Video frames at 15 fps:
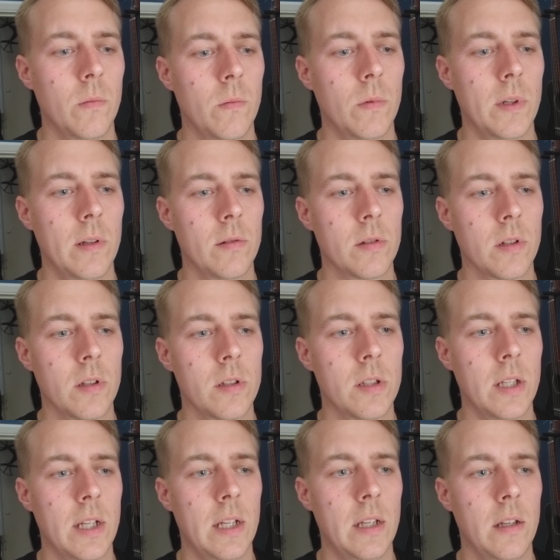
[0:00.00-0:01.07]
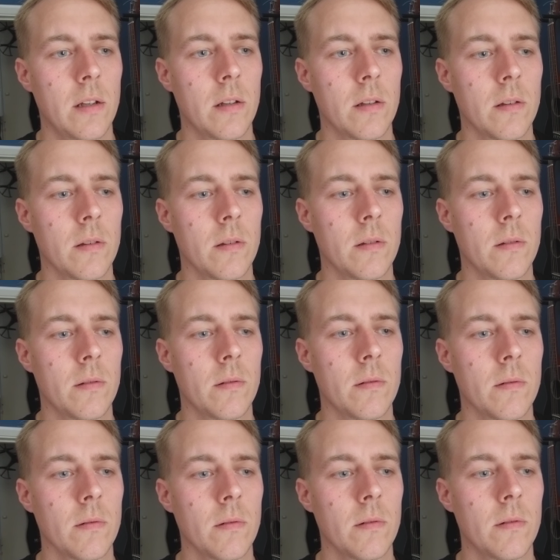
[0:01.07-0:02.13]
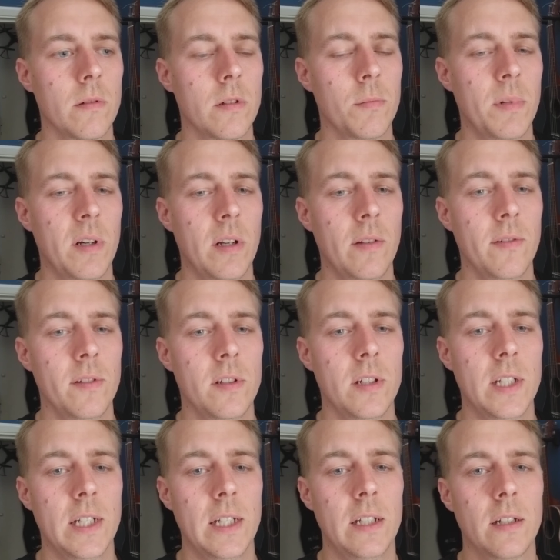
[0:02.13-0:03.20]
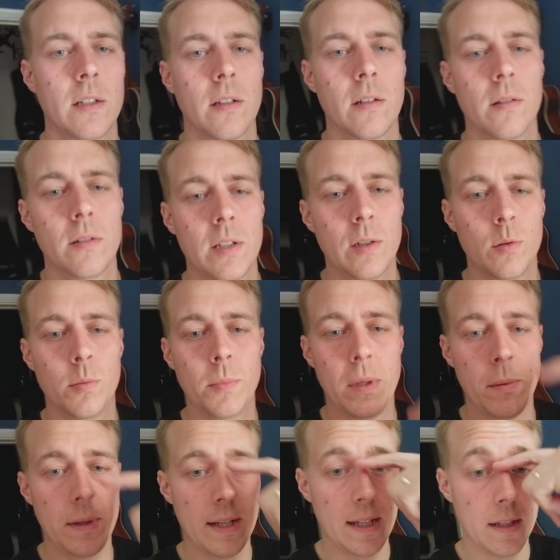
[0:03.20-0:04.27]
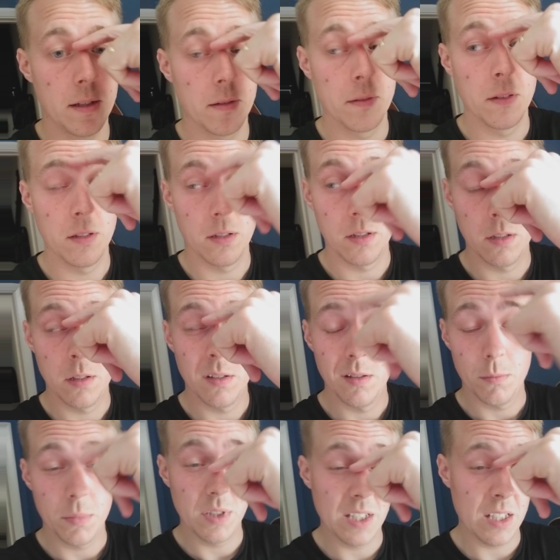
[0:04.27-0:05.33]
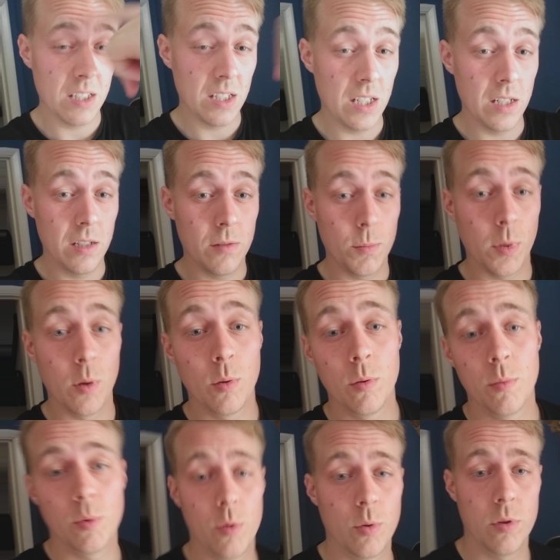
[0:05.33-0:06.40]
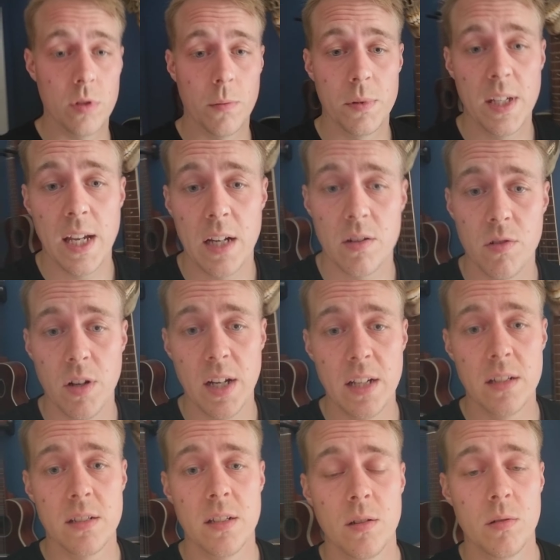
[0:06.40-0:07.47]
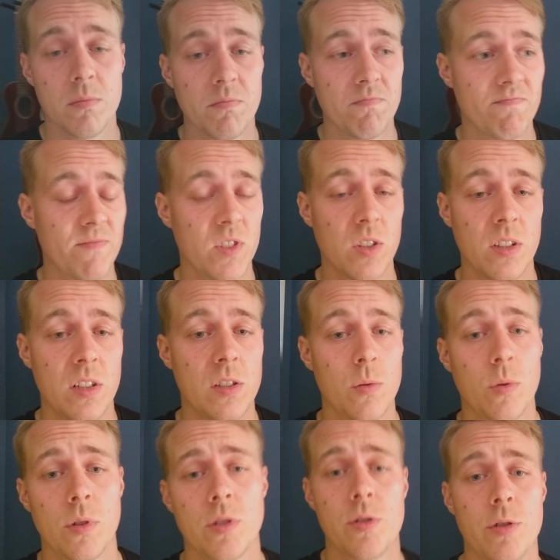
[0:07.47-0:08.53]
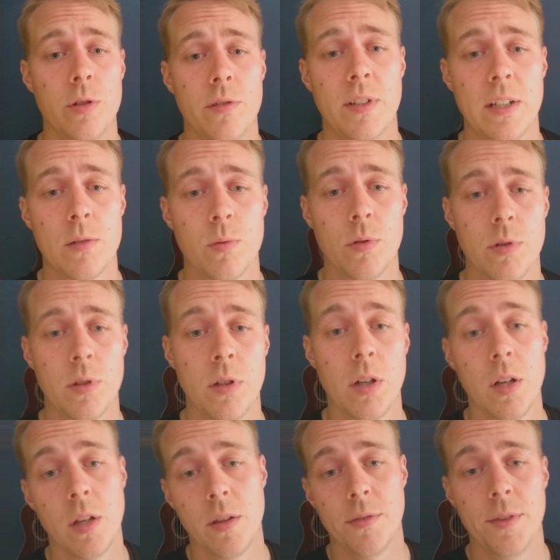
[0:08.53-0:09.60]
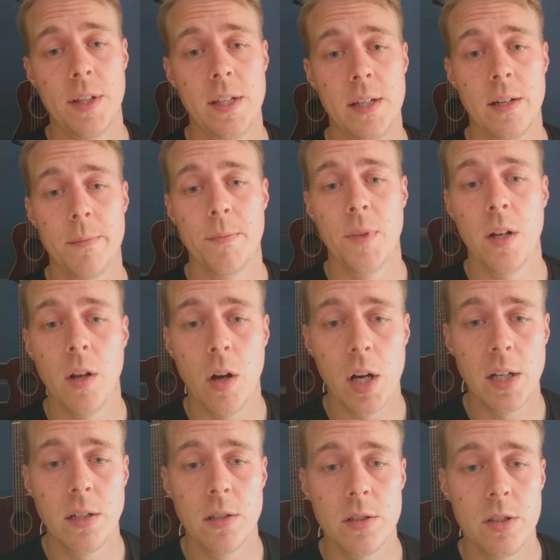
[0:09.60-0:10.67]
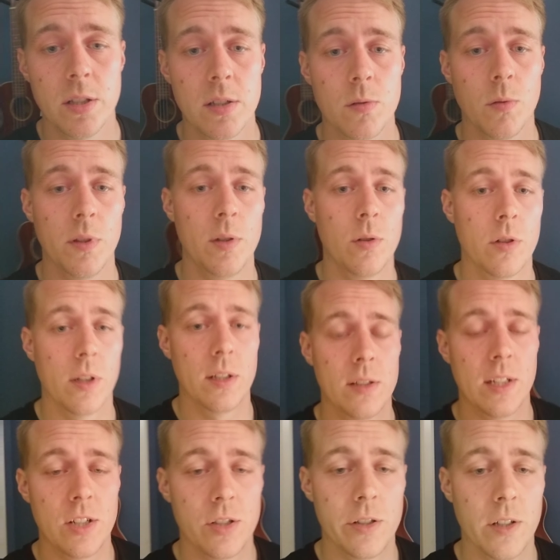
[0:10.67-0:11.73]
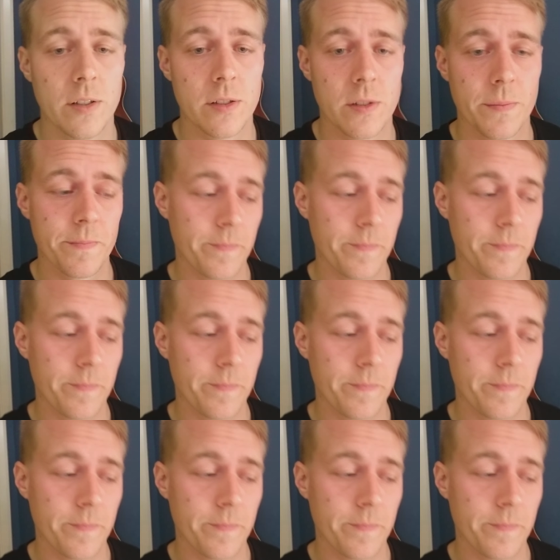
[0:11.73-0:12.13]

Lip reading: What else can I say about it for today? Until maybe later. That's it, it's my old daughter's upset, crying still. So this is what the truth, that's what the lie does to you, that's what the organisation does.